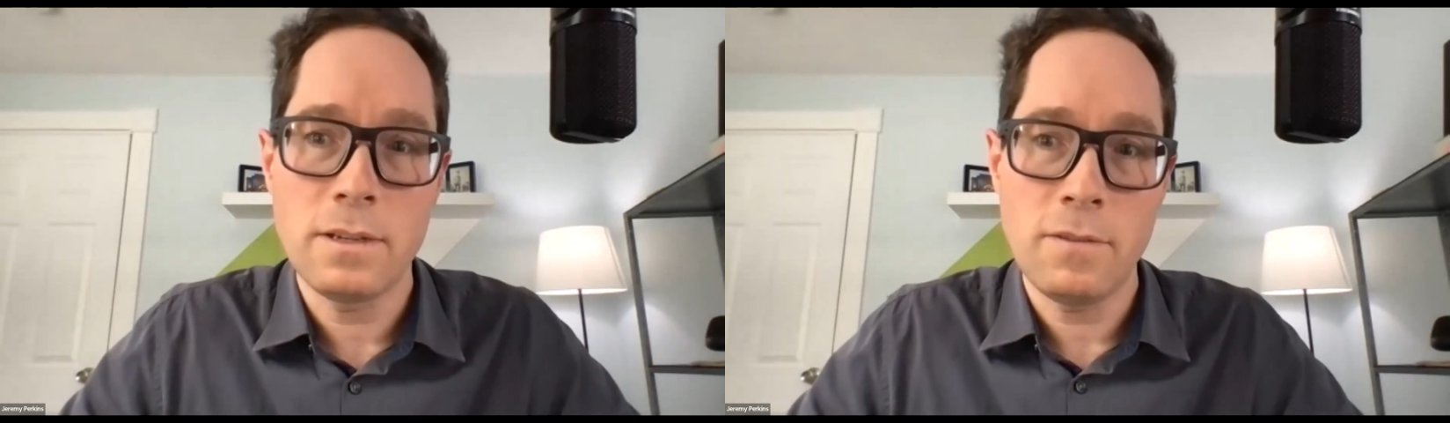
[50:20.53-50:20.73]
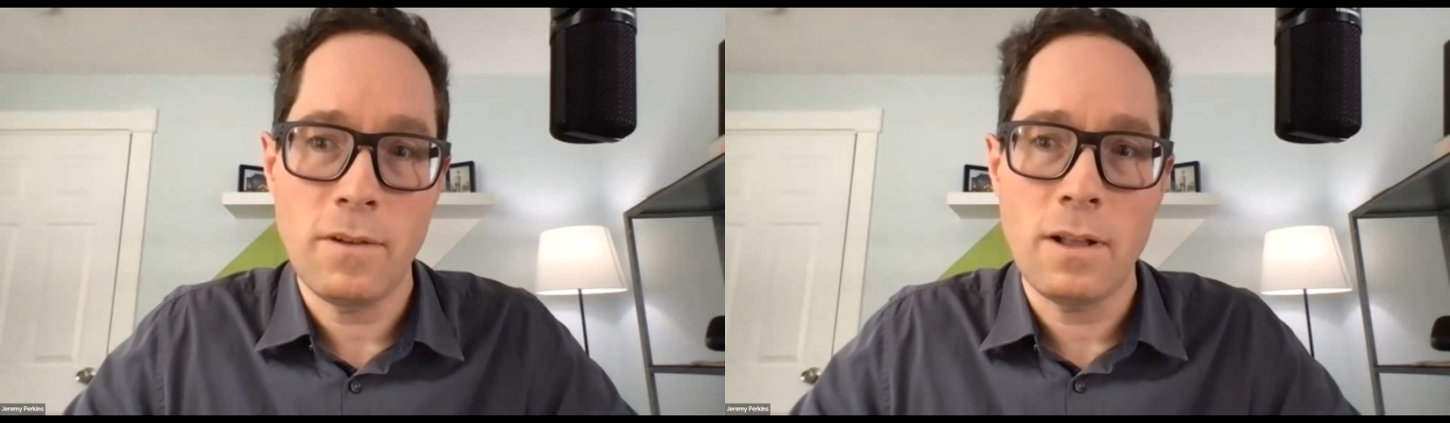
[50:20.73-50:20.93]

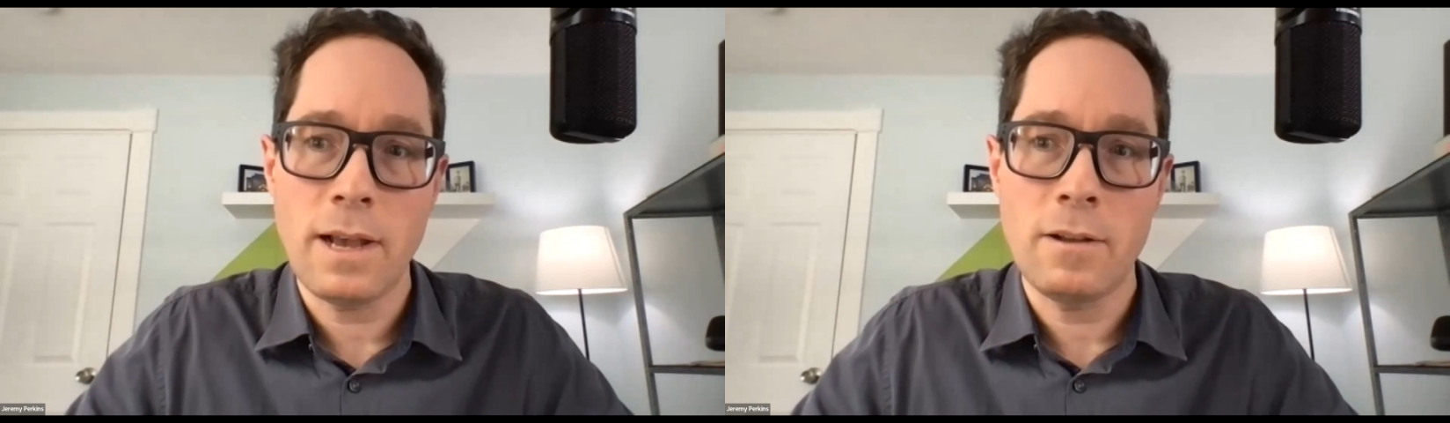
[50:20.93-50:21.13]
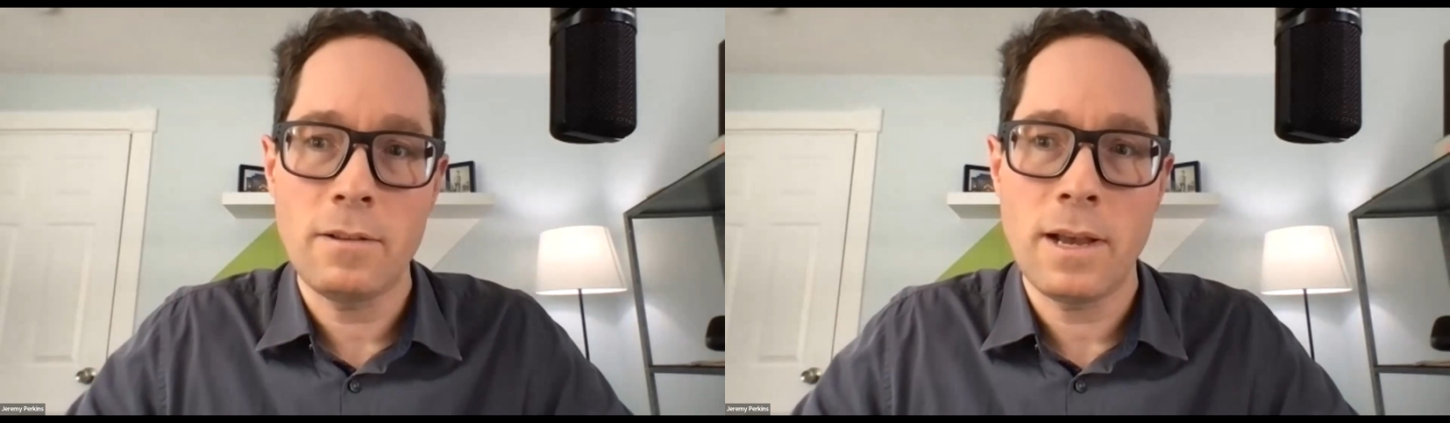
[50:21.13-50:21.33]

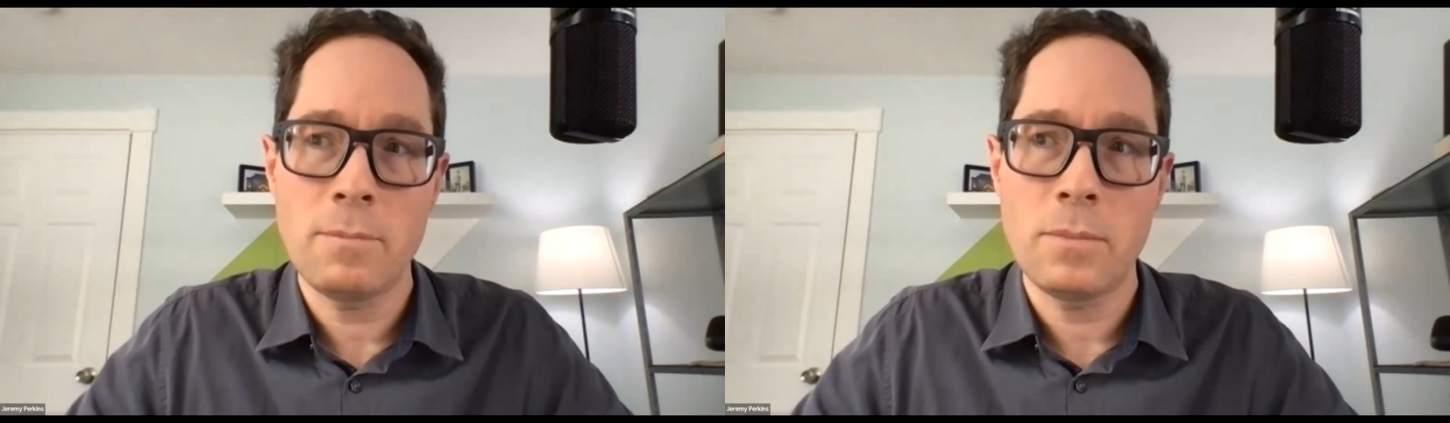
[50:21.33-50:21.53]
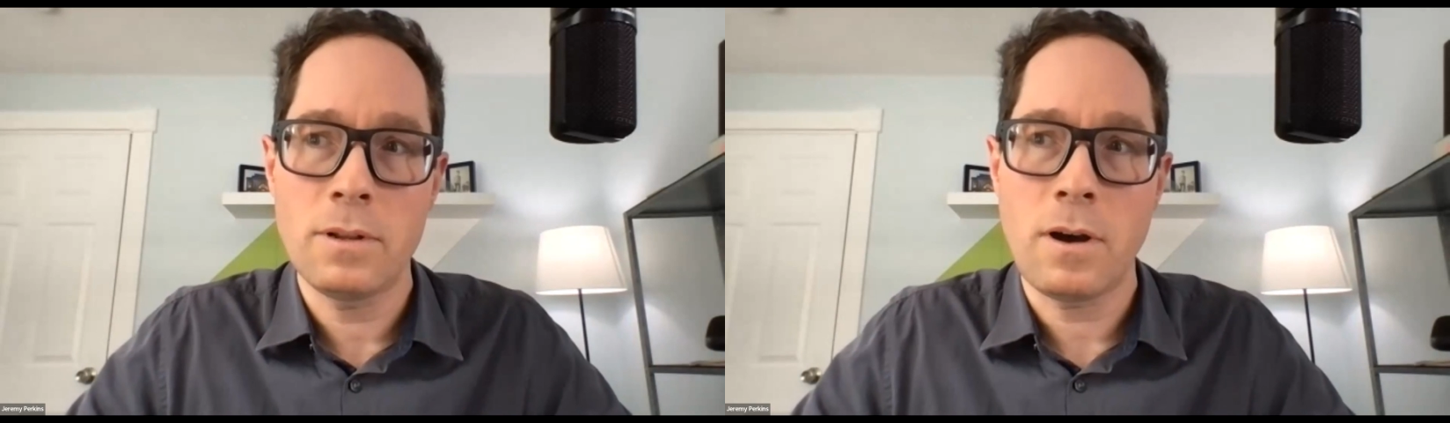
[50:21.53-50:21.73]
default
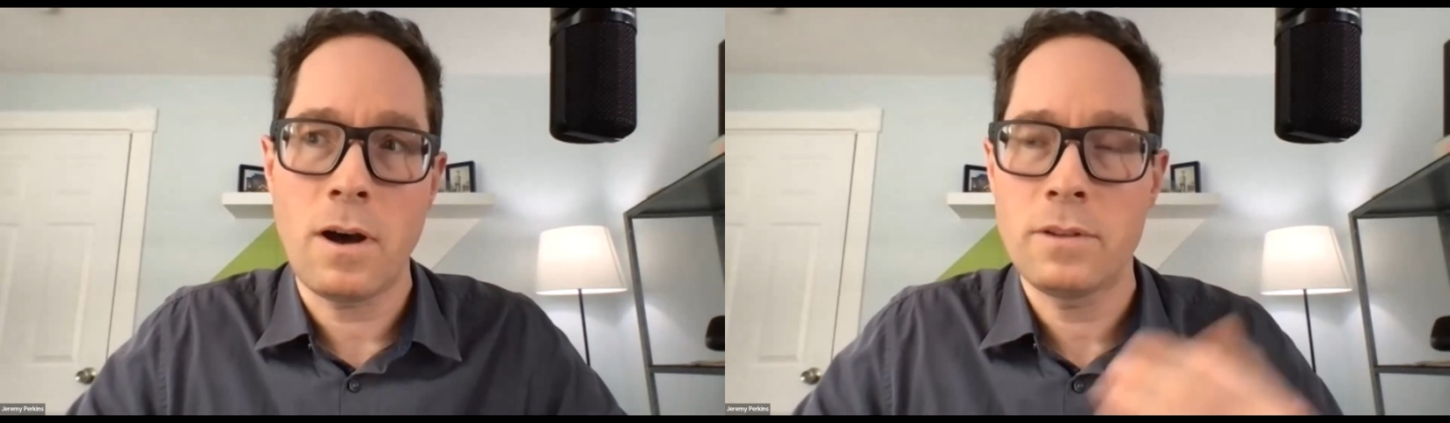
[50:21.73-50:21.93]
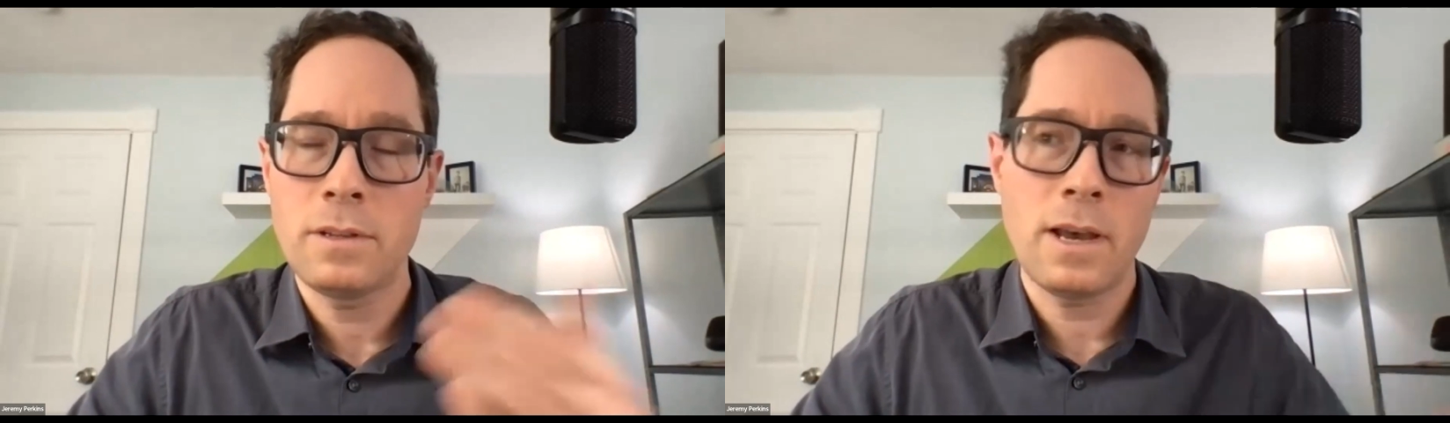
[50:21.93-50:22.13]
outline, but
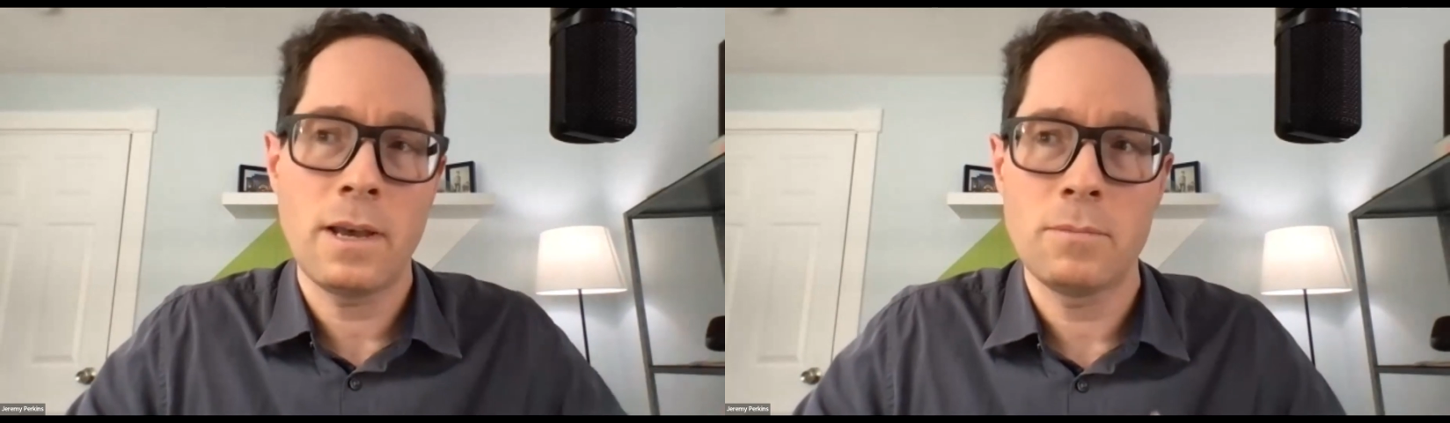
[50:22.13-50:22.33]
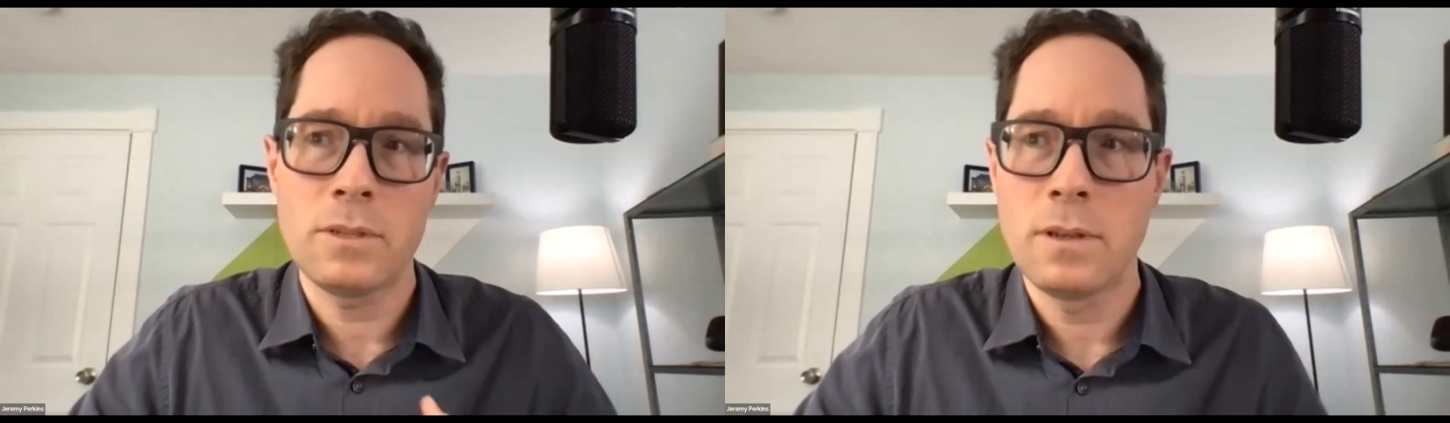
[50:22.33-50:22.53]

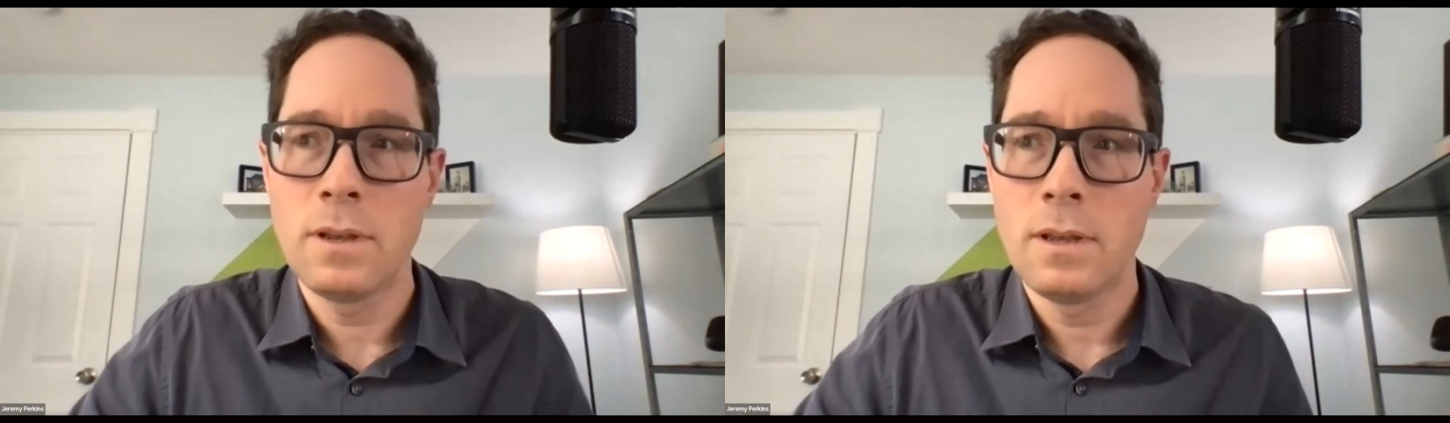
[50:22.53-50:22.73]
oftentimes